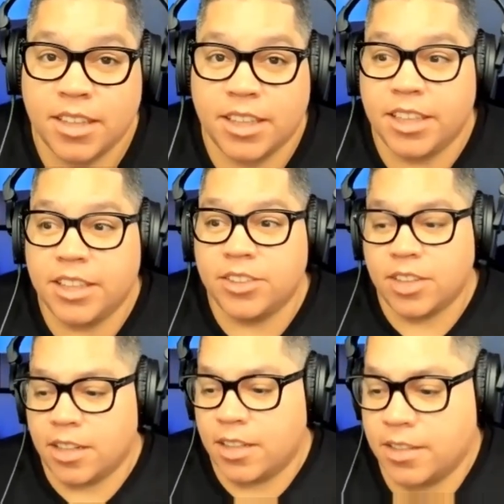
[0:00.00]

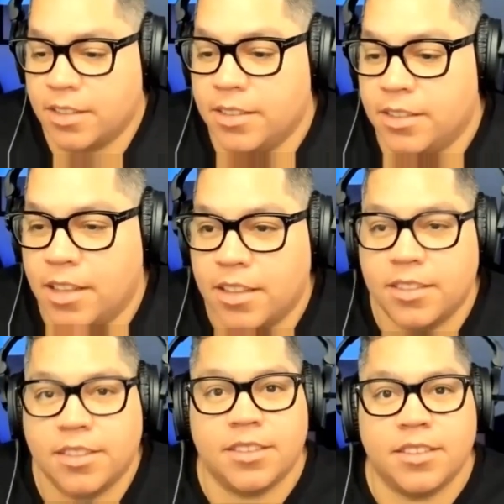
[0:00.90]
Ghidra
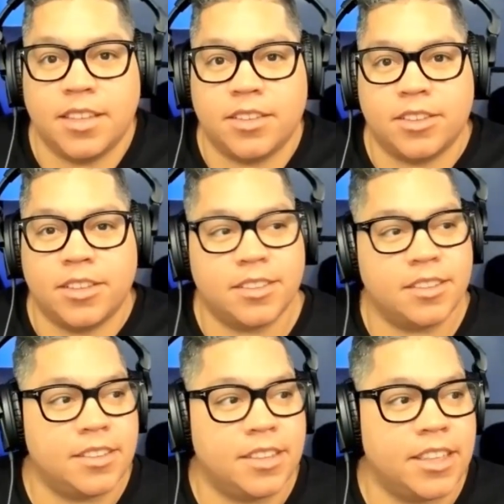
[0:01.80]
does their
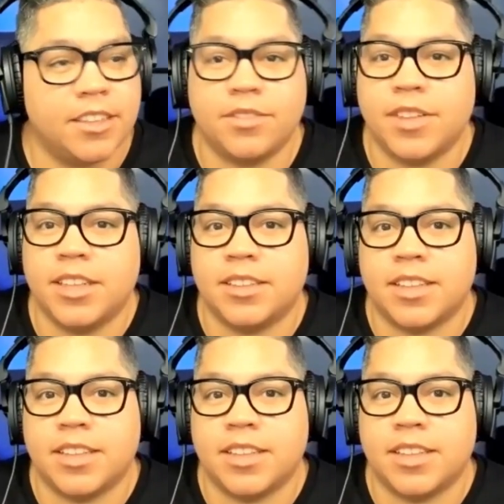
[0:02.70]
interface.